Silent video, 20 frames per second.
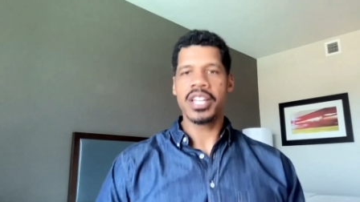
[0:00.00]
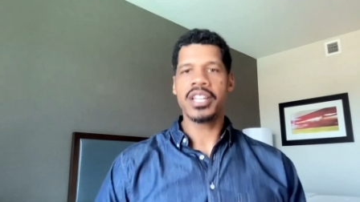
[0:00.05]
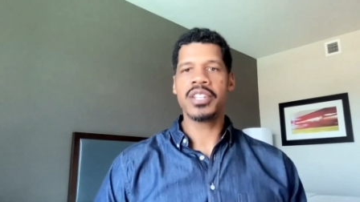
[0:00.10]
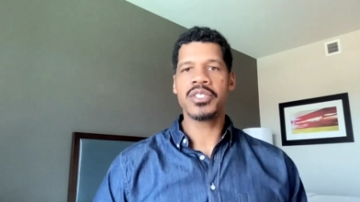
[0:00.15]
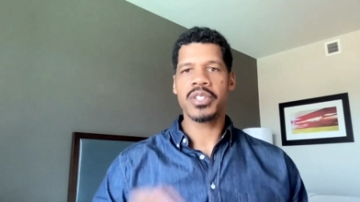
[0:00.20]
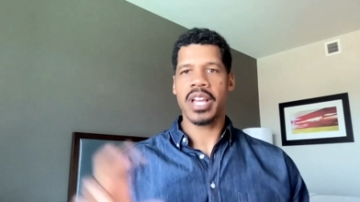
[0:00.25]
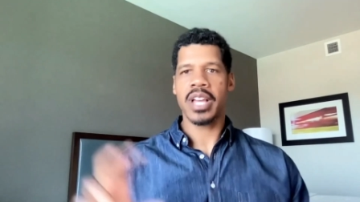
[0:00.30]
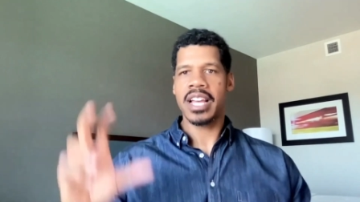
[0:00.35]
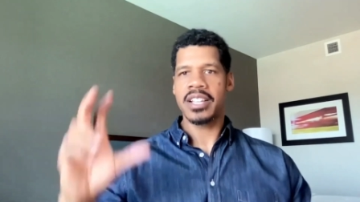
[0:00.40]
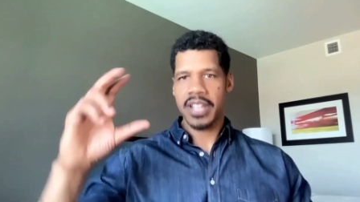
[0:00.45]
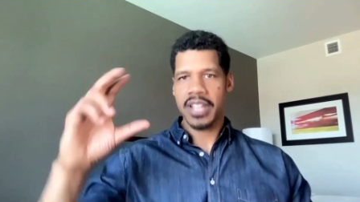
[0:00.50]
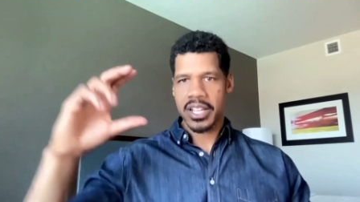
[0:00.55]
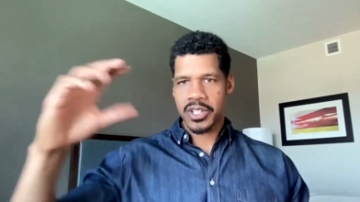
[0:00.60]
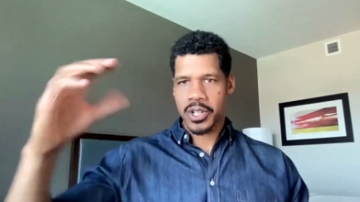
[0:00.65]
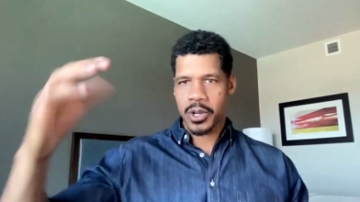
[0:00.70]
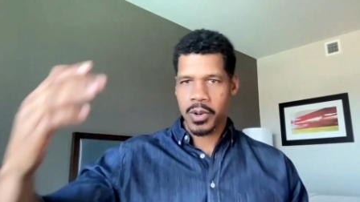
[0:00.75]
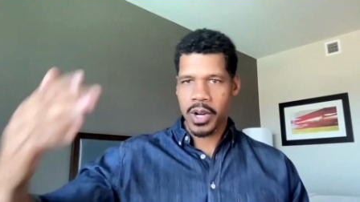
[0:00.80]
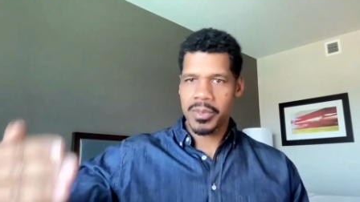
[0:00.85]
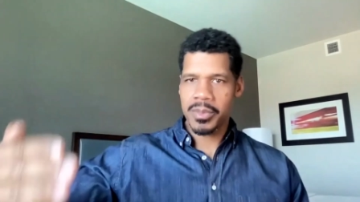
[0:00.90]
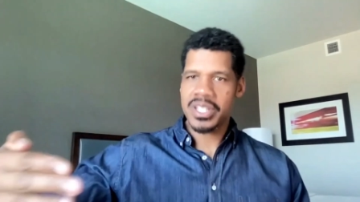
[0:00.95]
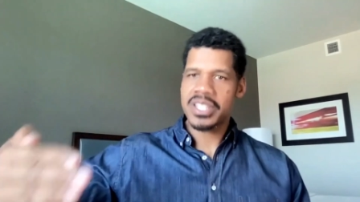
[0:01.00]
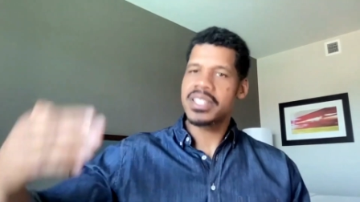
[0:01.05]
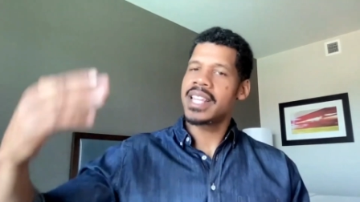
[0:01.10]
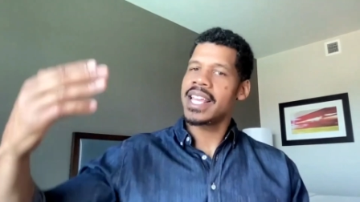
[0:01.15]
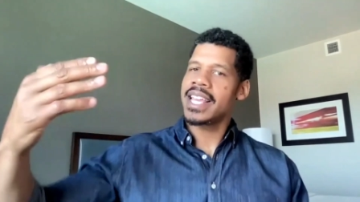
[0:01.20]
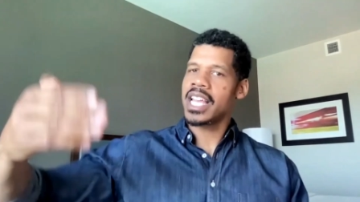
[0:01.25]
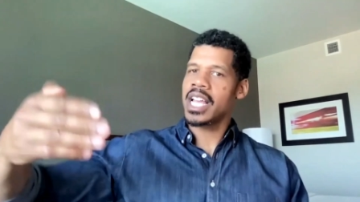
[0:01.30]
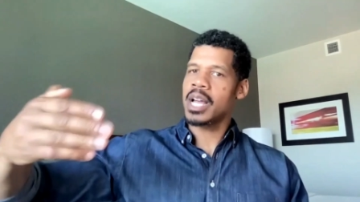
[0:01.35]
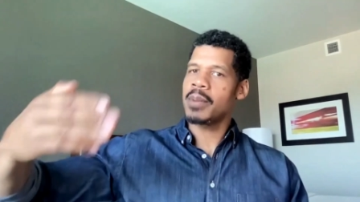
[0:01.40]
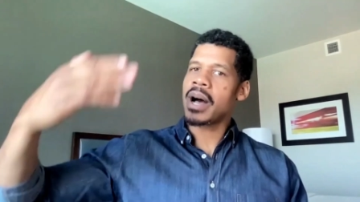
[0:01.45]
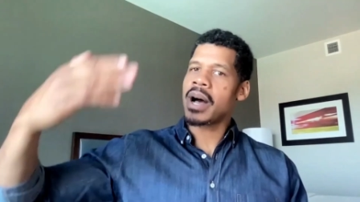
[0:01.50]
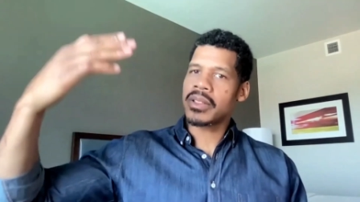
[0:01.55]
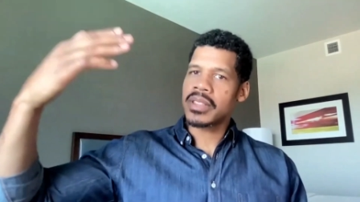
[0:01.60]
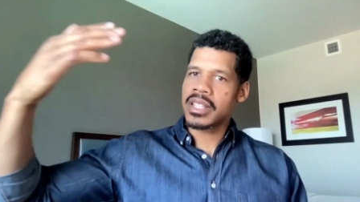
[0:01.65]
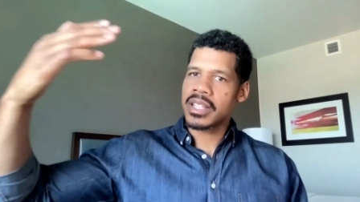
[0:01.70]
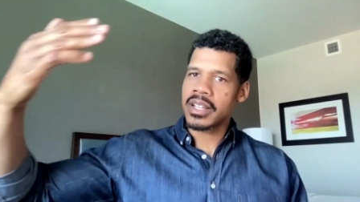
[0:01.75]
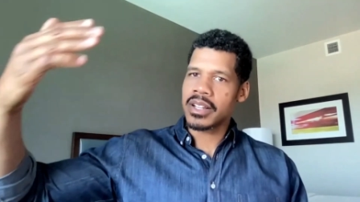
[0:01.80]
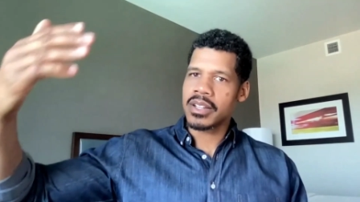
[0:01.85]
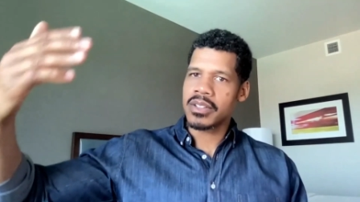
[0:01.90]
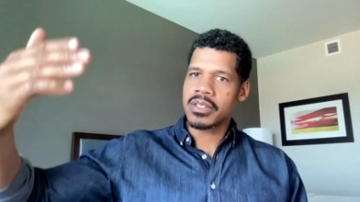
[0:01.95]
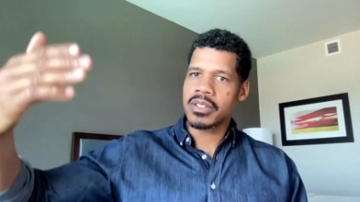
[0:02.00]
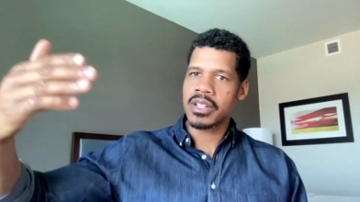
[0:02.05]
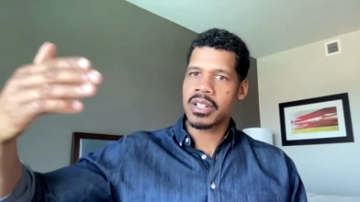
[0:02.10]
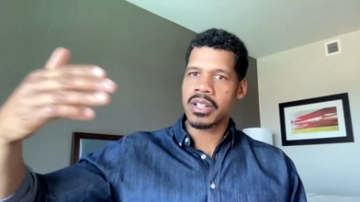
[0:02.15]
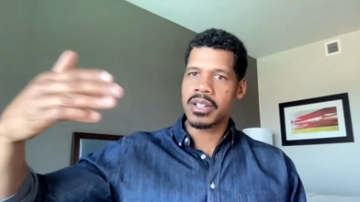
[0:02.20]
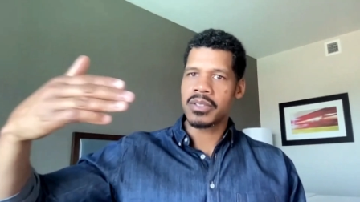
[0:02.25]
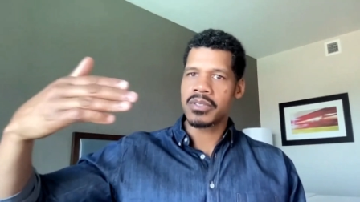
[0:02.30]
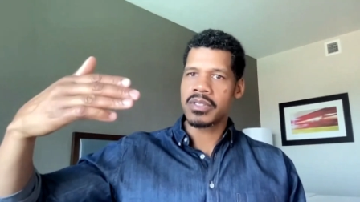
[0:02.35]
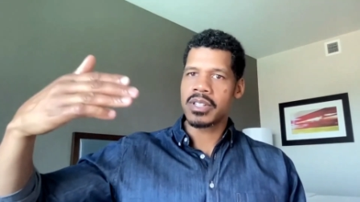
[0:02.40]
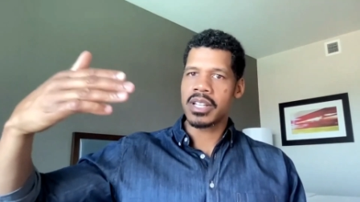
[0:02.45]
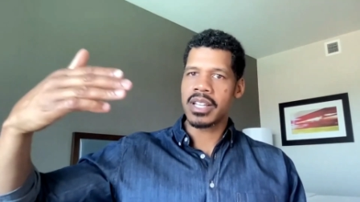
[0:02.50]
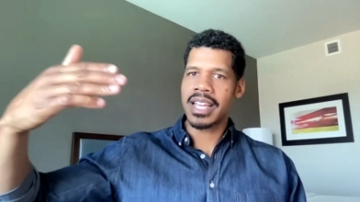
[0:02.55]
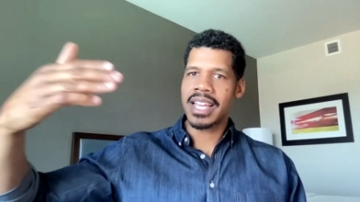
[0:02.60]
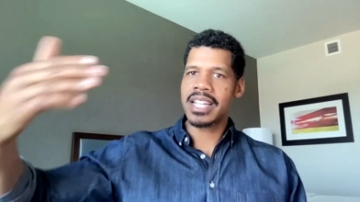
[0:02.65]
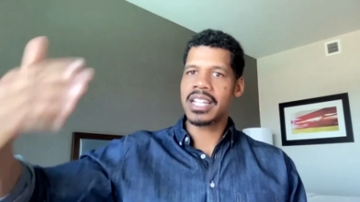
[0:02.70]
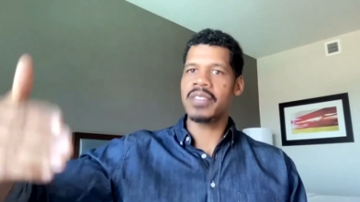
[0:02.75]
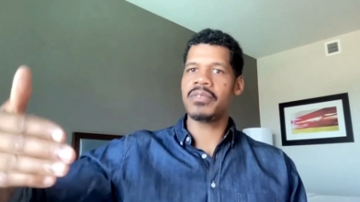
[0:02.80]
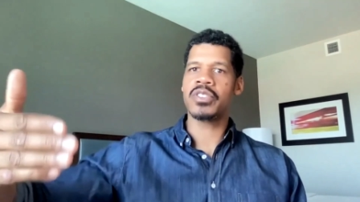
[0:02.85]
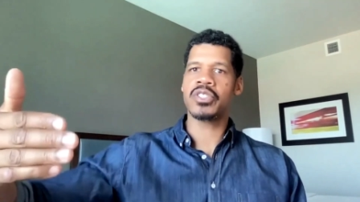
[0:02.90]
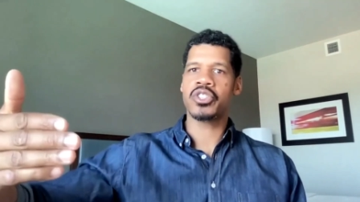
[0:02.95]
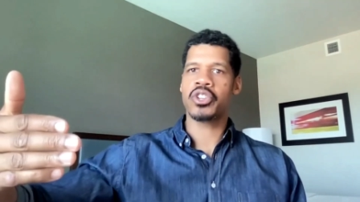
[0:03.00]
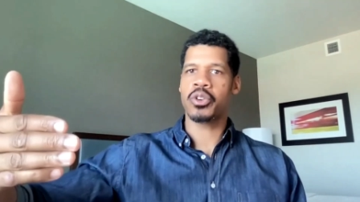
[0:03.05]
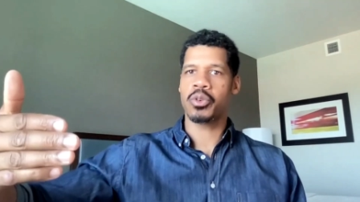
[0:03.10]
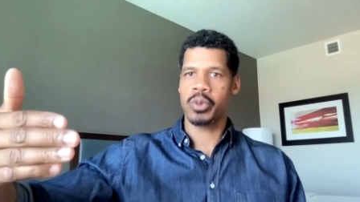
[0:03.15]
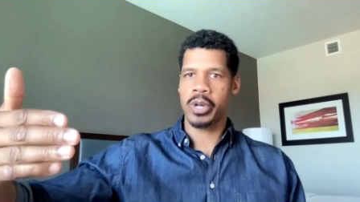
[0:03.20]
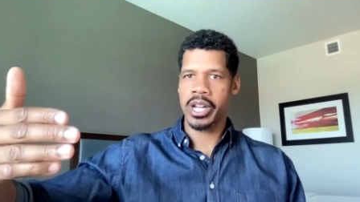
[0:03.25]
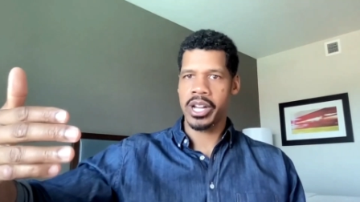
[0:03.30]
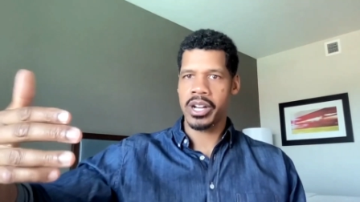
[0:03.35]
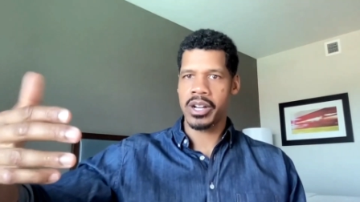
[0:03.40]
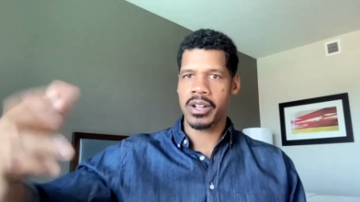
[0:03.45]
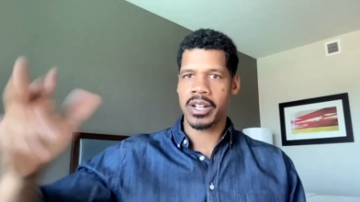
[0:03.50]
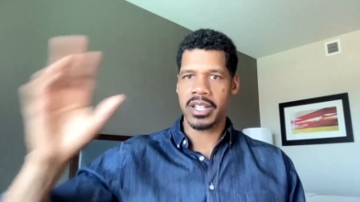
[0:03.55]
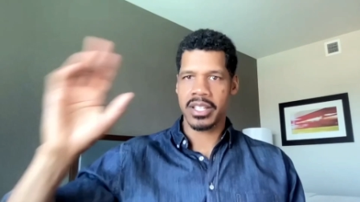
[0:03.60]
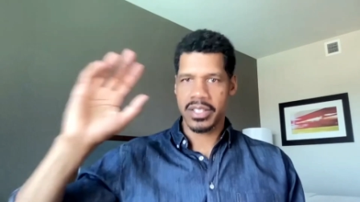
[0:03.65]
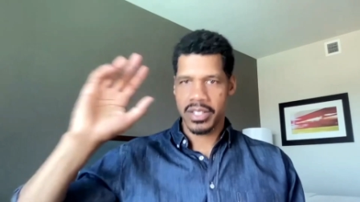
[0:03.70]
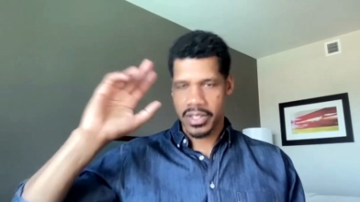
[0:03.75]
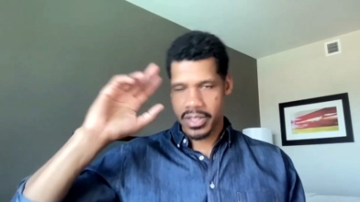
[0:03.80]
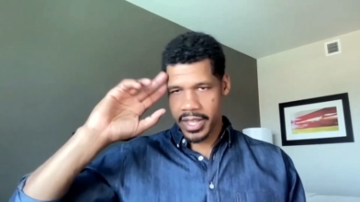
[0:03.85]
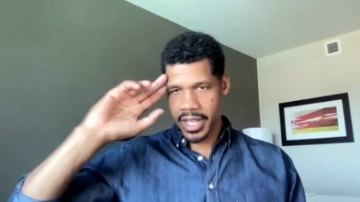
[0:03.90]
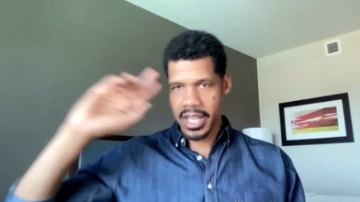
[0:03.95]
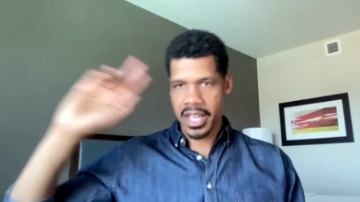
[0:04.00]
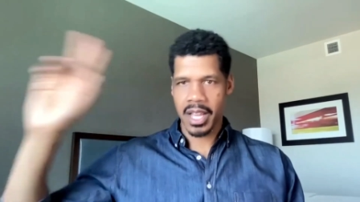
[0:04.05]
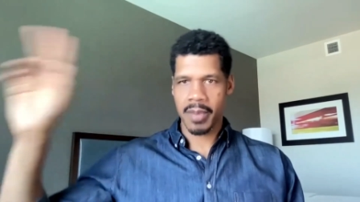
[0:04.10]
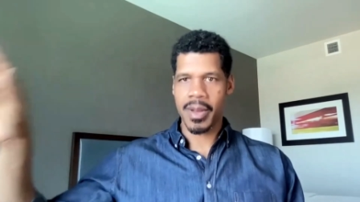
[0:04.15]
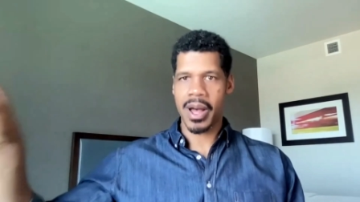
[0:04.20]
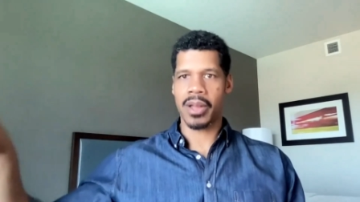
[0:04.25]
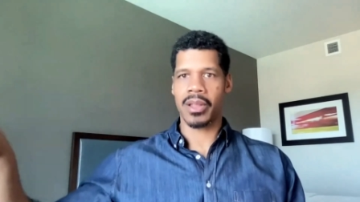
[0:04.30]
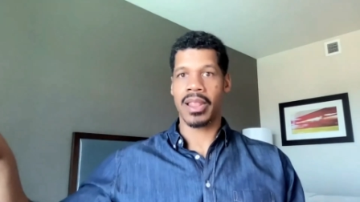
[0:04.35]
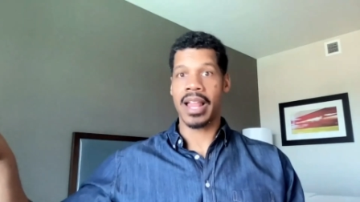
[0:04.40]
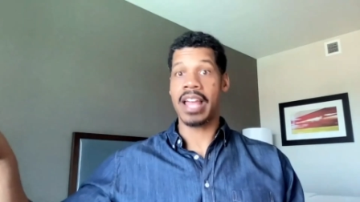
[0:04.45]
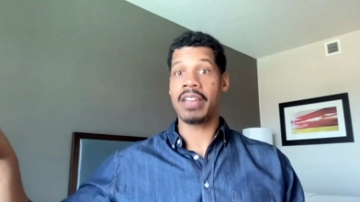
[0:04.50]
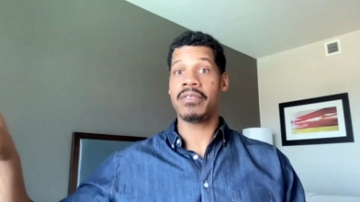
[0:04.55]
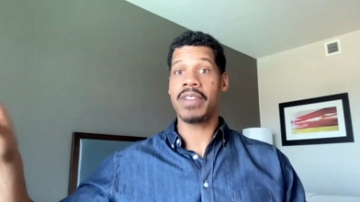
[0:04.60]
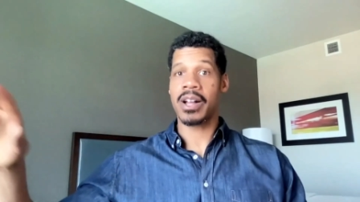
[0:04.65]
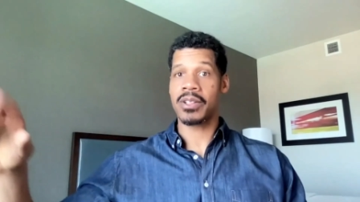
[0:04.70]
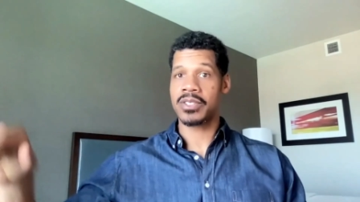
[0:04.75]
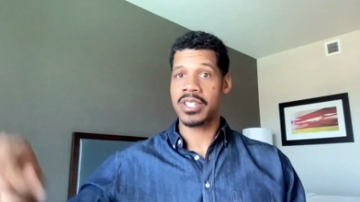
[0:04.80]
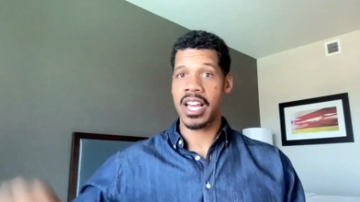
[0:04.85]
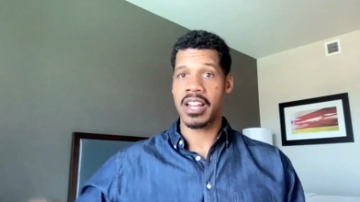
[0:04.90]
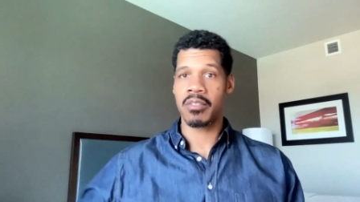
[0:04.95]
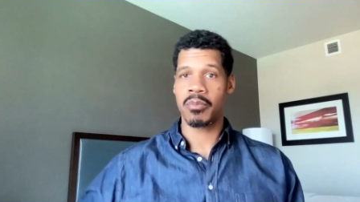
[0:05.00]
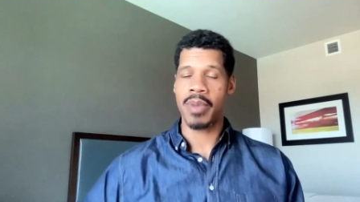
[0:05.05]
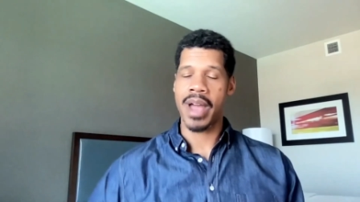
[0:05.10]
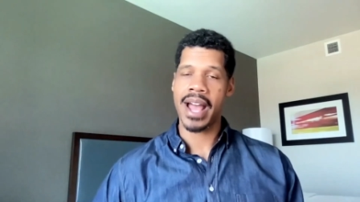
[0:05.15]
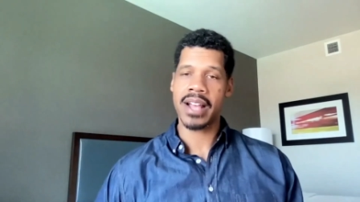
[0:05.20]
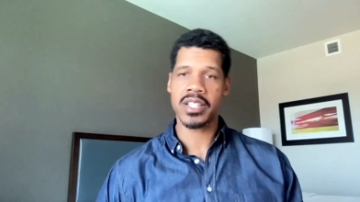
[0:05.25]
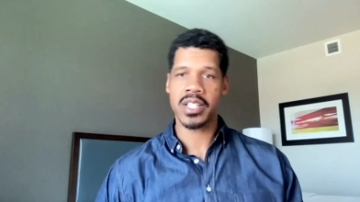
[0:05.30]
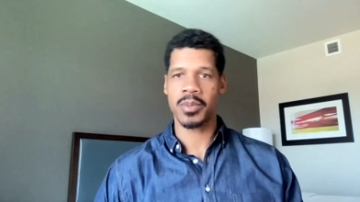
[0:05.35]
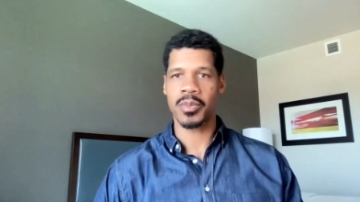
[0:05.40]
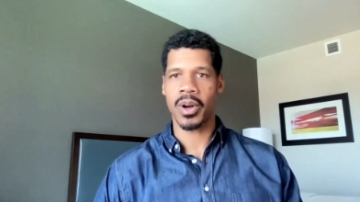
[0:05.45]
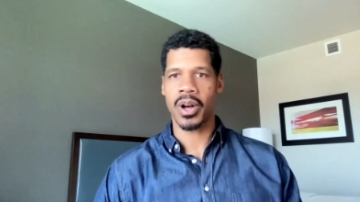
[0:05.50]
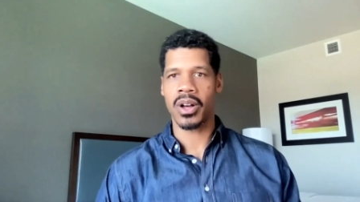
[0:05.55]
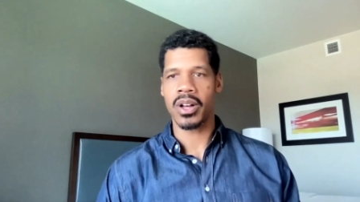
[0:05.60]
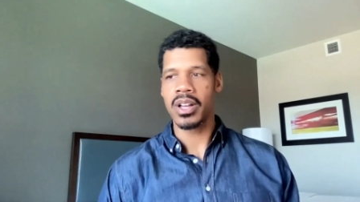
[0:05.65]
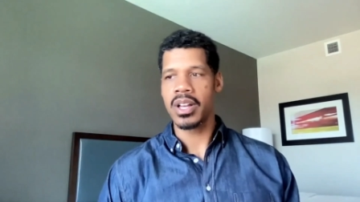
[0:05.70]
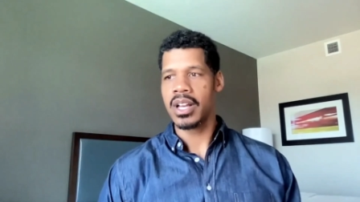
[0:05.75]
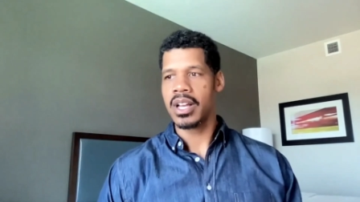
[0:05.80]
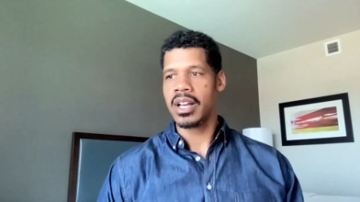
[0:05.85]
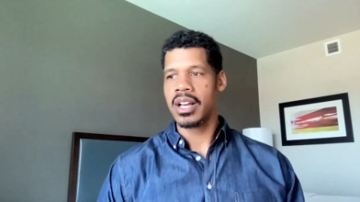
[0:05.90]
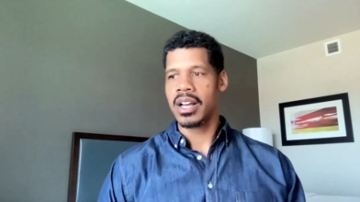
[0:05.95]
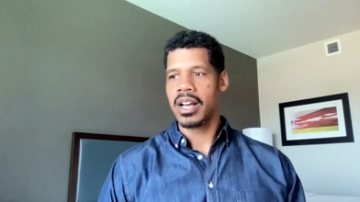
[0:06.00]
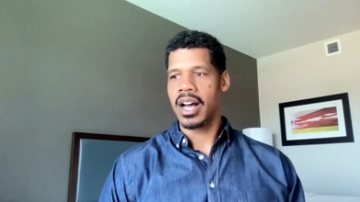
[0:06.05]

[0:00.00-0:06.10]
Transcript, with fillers: he's as as Kareem is thinking about the the the end of his career and he's thinking about life outside of basketball.